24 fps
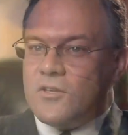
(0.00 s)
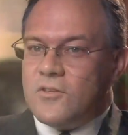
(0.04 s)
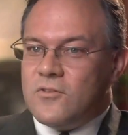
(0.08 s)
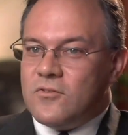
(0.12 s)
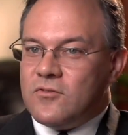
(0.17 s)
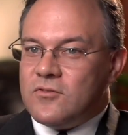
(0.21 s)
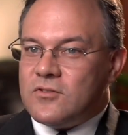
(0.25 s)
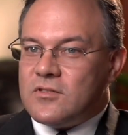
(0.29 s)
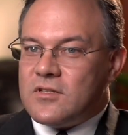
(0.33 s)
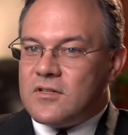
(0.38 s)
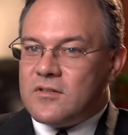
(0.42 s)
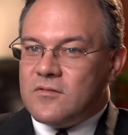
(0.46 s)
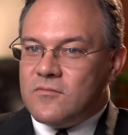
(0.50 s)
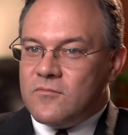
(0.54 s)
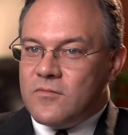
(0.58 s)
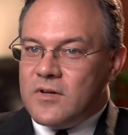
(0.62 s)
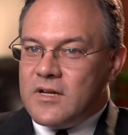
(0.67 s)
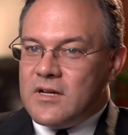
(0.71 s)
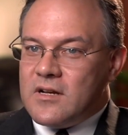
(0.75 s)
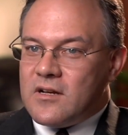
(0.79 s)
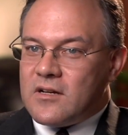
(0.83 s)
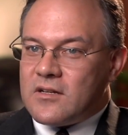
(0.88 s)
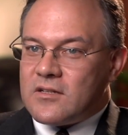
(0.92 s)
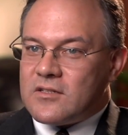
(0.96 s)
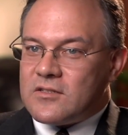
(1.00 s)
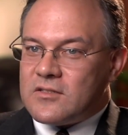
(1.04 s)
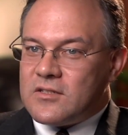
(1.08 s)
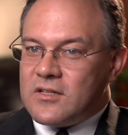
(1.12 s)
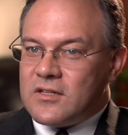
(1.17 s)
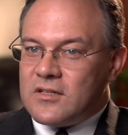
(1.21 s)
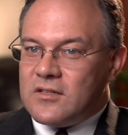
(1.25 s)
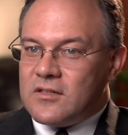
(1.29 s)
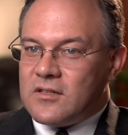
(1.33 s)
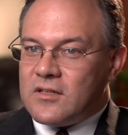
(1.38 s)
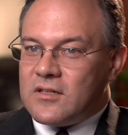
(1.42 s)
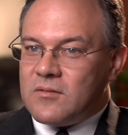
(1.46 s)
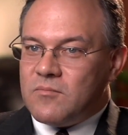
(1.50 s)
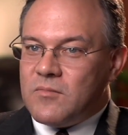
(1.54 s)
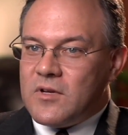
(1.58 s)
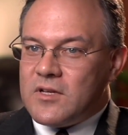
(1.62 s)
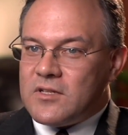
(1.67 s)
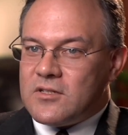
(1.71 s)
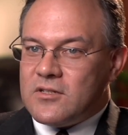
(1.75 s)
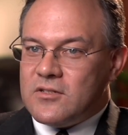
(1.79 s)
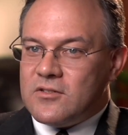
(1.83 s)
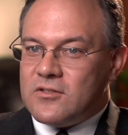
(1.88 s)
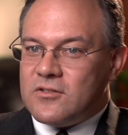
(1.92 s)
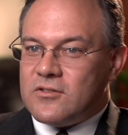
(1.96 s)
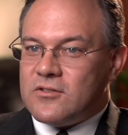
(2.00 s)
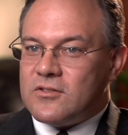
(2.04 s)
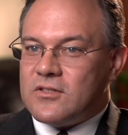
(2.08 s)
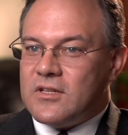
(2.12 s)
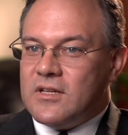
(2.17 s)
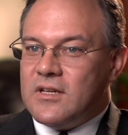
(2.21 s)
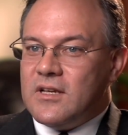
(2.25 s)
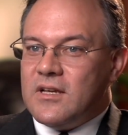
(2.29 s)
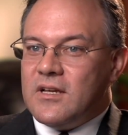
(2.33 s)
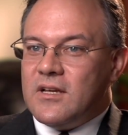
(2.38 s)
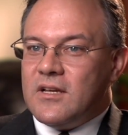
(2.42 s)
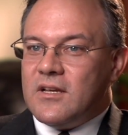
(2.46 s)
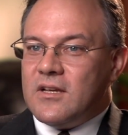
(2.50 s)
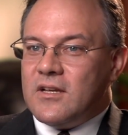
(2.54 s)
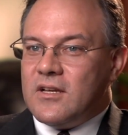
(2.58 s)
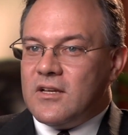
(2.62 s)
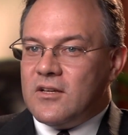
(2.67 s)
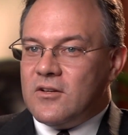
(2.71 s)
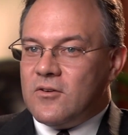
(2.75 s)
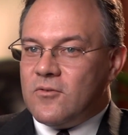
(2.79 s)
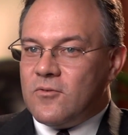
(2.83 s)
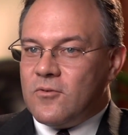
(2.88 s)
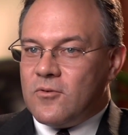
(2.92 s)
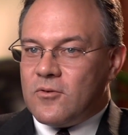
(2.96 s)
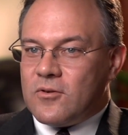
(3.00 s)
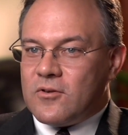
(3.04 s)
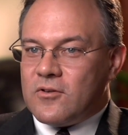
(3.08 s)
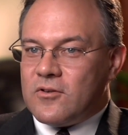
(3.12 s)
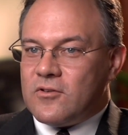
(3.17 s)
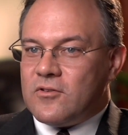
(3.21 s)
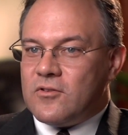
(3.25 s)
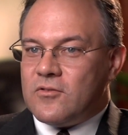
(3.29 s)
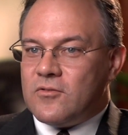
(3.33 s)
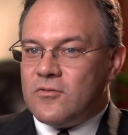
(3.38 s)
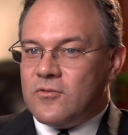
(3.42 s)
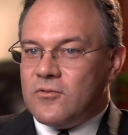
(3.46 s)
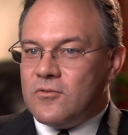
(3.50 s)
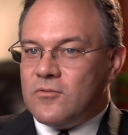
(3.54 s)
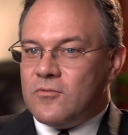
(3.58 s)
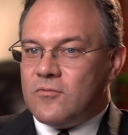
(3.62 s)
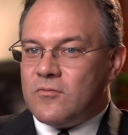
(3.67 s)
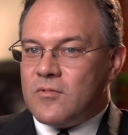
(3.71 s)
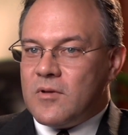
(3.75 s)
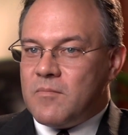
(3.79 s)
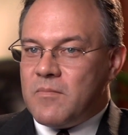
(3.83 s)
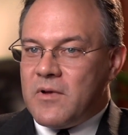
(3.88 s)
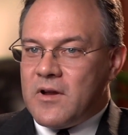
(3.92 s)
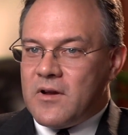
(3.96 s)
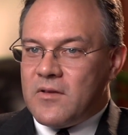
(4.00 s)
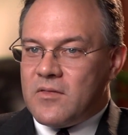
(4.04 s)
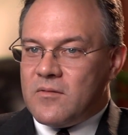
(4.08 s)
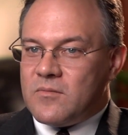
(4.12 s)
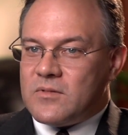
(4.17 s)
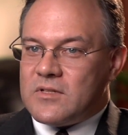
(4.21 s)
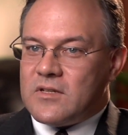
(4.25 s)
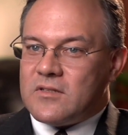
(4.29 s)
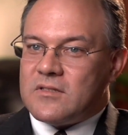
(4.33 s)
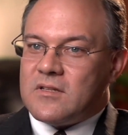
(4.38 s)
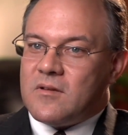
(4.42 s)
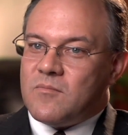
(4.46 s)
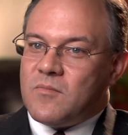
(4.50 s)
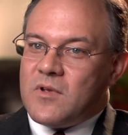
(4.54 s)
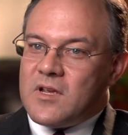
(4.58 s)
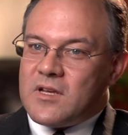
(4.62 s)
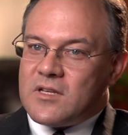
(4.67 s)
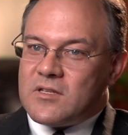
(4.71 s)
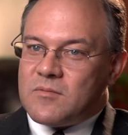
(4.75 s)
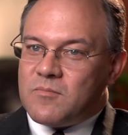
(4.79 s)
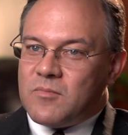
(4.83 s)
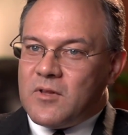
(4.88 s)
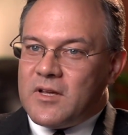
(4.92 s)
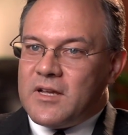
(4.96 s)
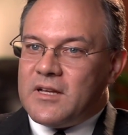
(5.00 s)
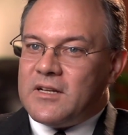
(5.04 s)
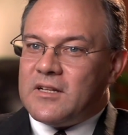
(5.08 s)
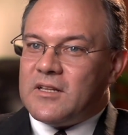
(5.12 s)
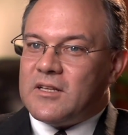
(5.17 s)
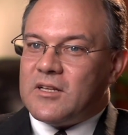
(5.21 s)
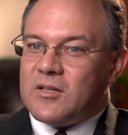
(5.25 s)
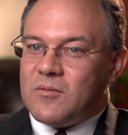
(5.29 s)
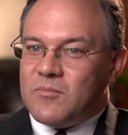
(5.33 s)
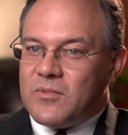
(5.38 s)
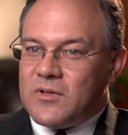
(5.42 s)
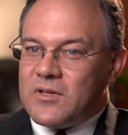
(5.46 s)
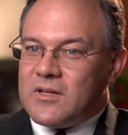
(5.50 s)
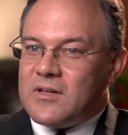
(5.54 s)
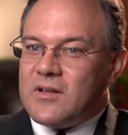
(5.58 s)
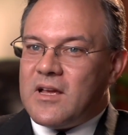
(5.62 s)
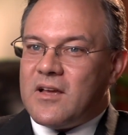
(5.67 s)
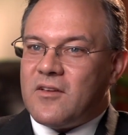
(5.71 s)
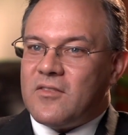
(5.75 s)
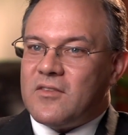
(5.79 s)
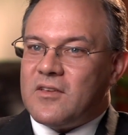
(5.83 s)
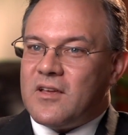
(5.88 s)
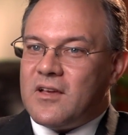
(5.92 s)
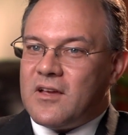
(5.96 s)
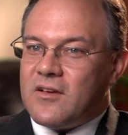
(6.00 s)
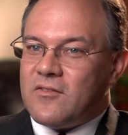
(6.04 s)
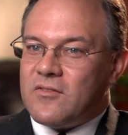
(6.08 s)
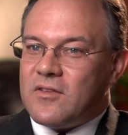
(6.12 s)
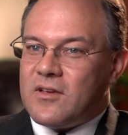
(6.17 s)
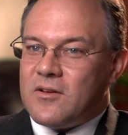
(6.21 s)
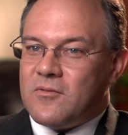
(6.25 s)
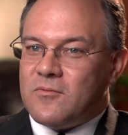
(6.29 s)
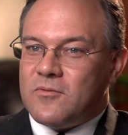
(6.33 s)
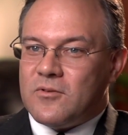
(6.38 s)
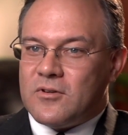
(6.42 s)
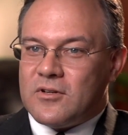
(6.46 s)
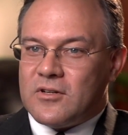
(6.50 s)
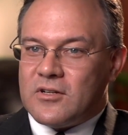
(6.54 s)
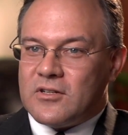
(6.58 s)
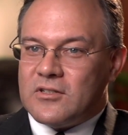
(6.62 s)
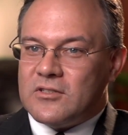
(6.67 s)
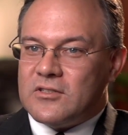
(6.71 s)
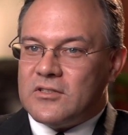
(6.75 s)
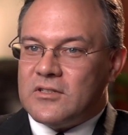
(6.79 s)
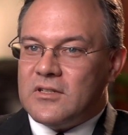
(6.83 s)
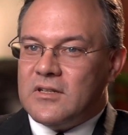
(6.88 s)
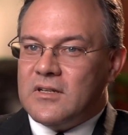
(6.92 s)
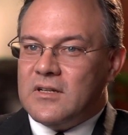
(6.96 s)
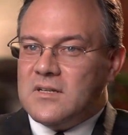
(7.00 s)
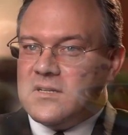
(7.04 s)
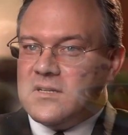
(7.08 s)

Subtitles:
use redox signaling messengers in order to repair themselves. Let me explain a little bit how that works.